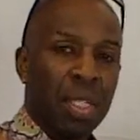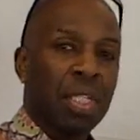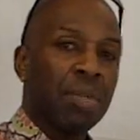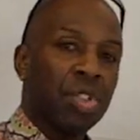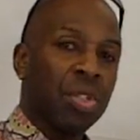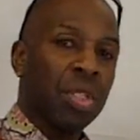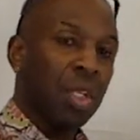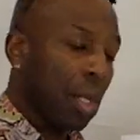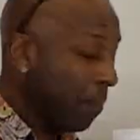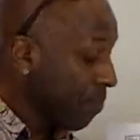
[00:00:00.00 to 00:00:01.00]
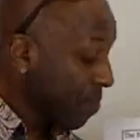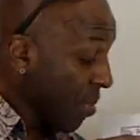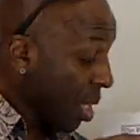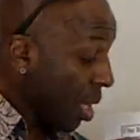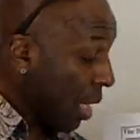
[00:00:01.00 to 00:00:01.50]
semicircular.
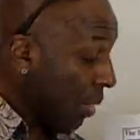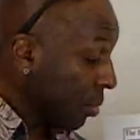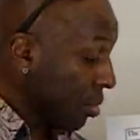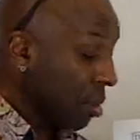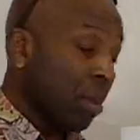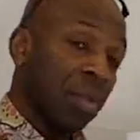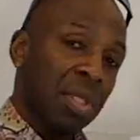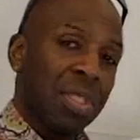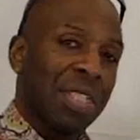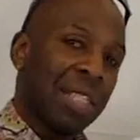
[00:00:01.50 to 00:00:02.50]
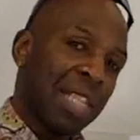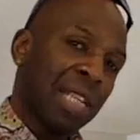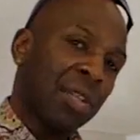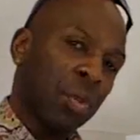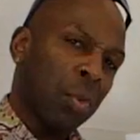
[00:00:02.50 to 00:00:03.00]
I also looked at the Yin and Yang
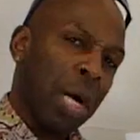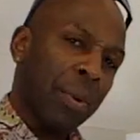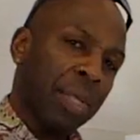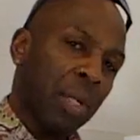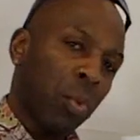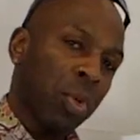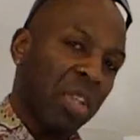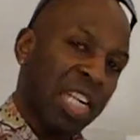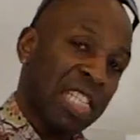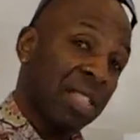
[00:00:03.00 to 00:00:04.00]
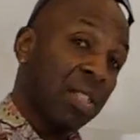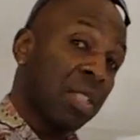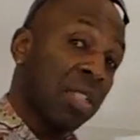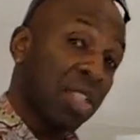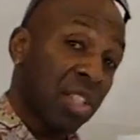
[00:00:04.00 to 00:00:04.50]
and thought, how can I work that into
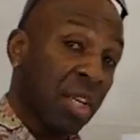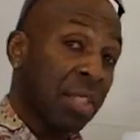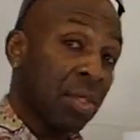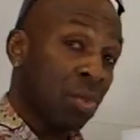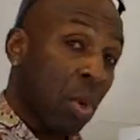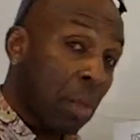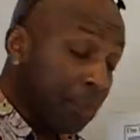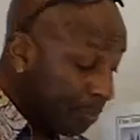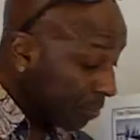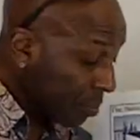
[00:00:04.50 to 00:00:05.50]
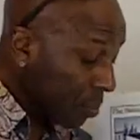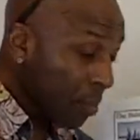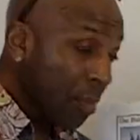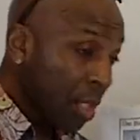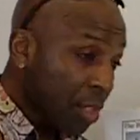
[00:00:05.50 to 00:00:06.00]
the design as well?
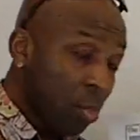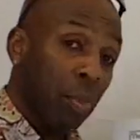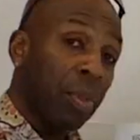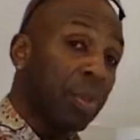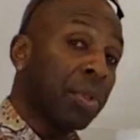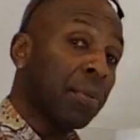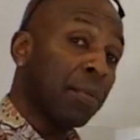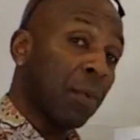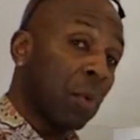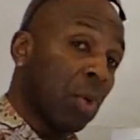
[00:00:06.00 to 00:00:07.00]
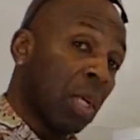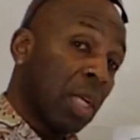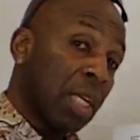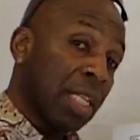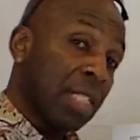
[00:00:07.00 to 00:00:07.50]
Because what we're looking for
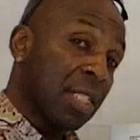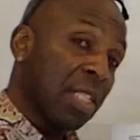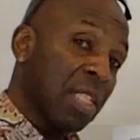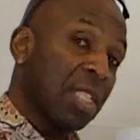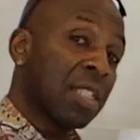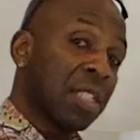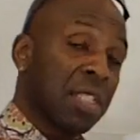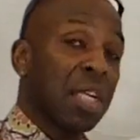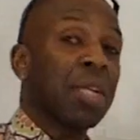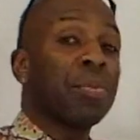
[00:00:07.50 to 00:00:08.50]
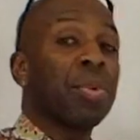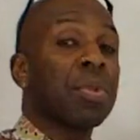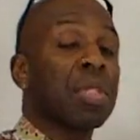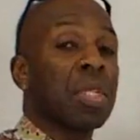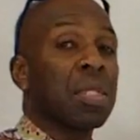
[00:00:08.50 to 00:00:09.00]
is, this is a design
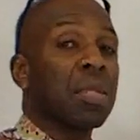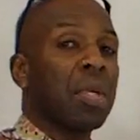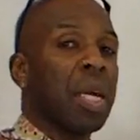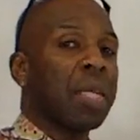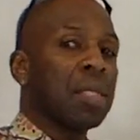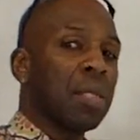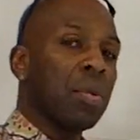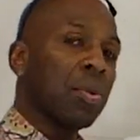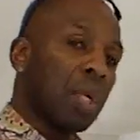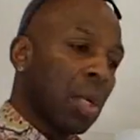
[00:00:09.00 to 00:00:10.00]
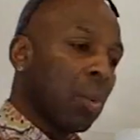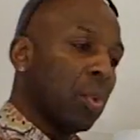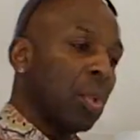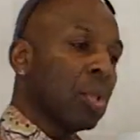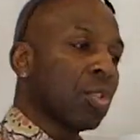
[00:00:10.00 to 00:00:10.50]
process, okay? So we're
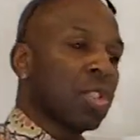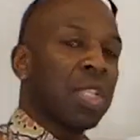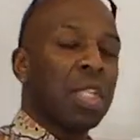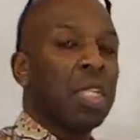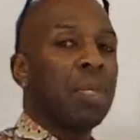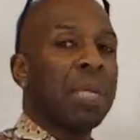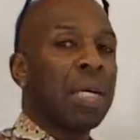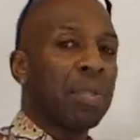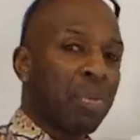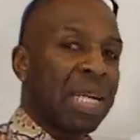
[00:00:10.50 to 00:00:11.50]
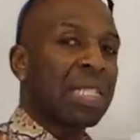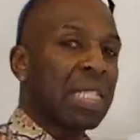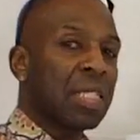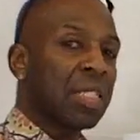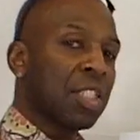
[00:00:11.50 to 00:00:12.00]
not just thinking about the
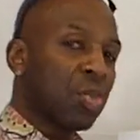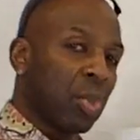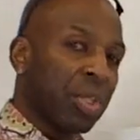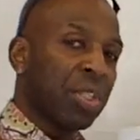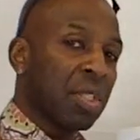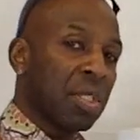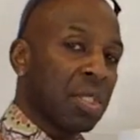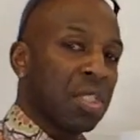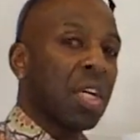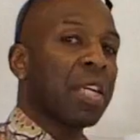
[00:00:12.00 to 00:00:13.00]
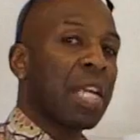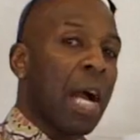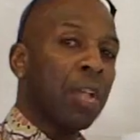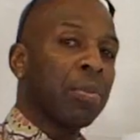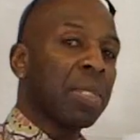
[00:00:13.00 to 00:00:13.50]
practicalities, we're looking at the design,
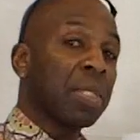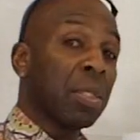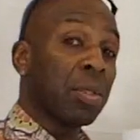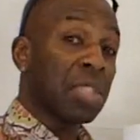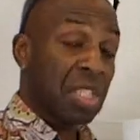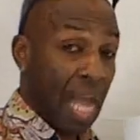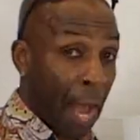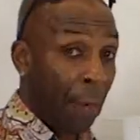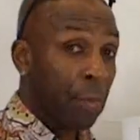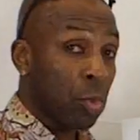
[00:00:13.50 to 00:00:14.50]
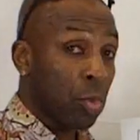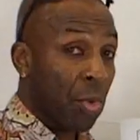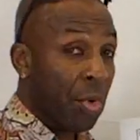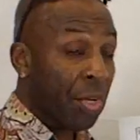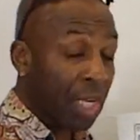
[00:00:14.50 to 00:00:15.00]
how the building looks and how it will
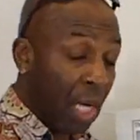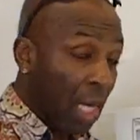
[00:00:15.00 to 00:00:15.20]
work,